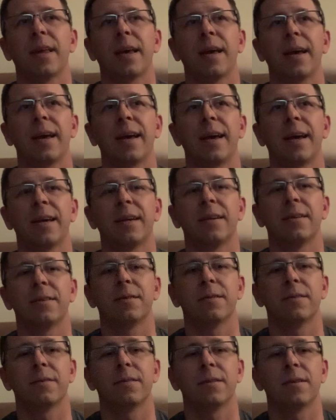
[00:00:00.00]
And
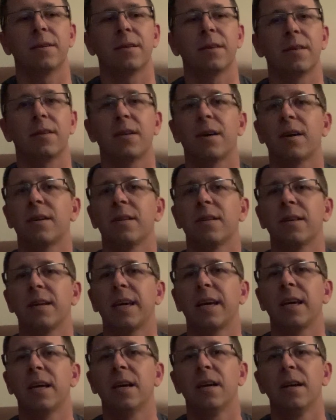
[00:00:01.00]

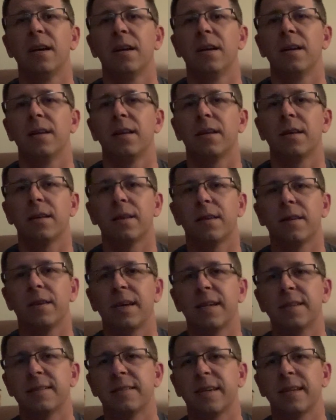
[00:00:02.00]
luckily,
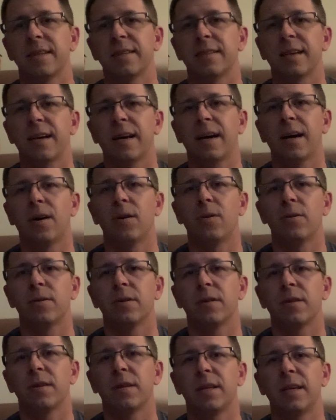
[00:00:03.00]
they sent out
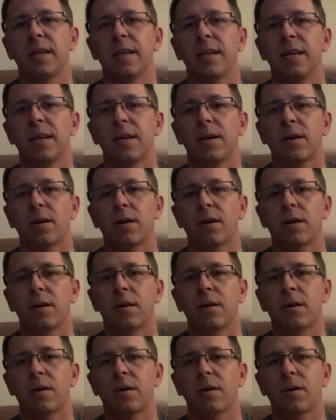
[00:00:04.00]
the
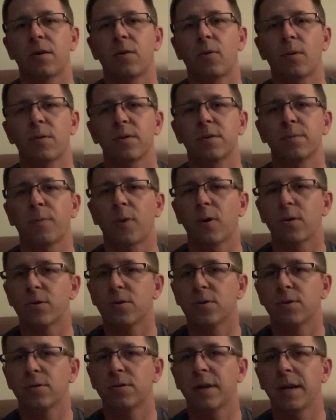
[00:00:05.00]
course
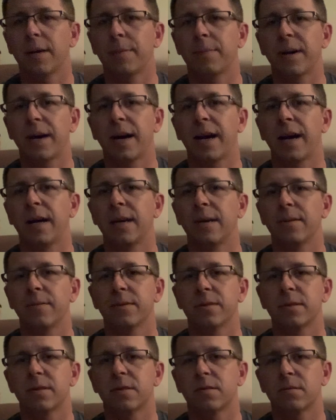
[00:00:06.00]
marshal type guy. He
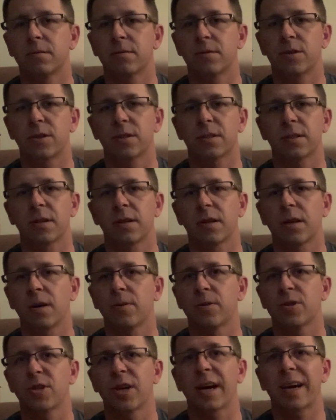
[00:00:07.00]
was just going to
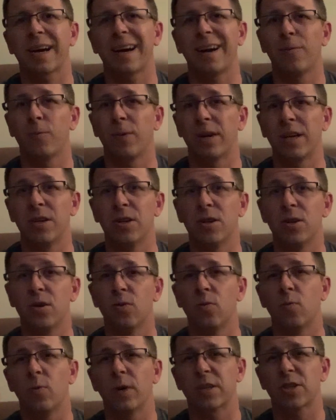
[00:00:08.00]
go check. We knew
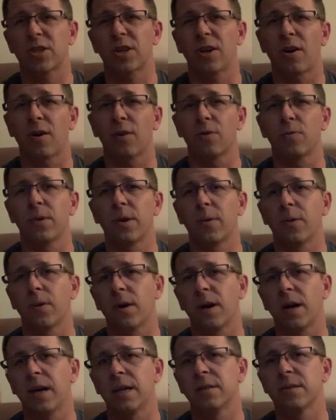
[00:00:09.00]
which cart we were
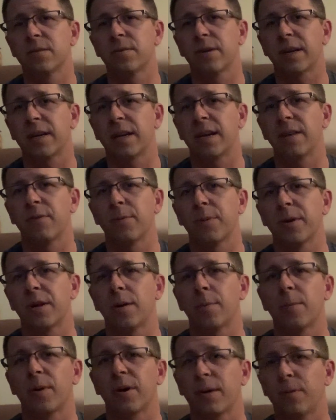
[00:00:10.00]
on, so I could give him the
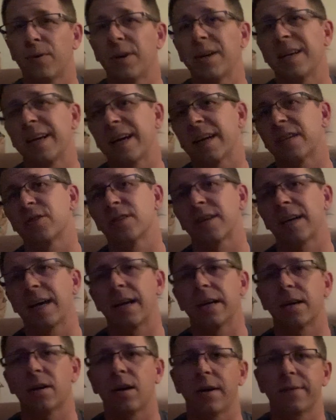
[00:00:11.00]
number. He went and he actually
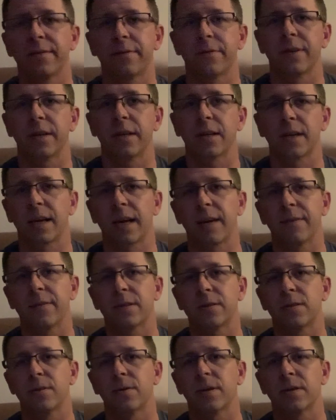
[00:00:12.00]
got it off of it and gave
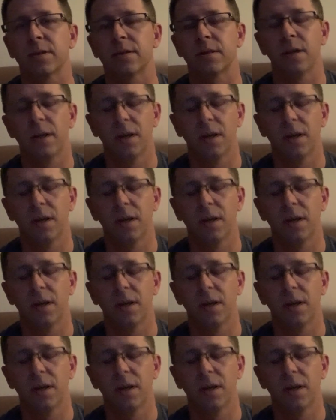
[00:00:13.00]
it to us.